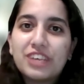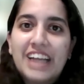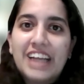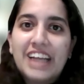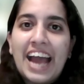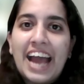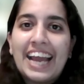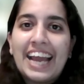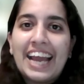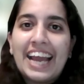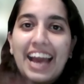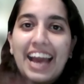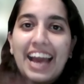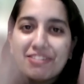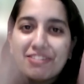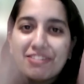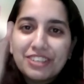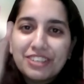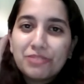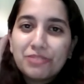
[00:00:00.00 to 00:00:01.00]
I love
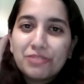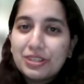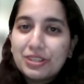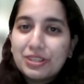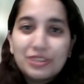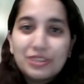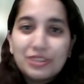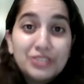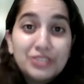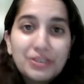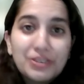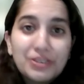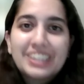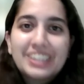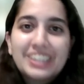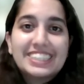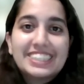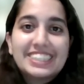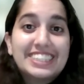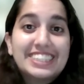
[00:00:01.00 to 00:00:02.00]
it. What don't you
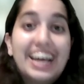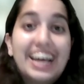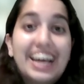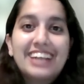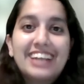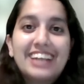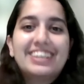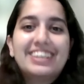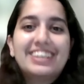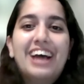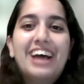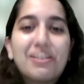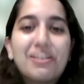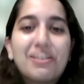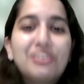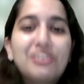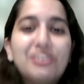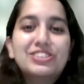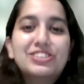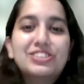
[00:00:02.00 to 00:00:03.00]
understand? I
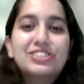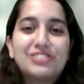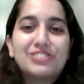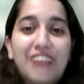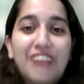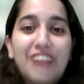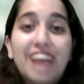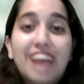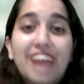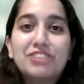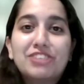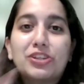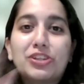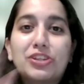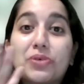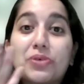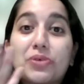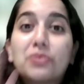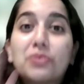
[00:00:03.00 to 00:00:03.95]
want you to love it too.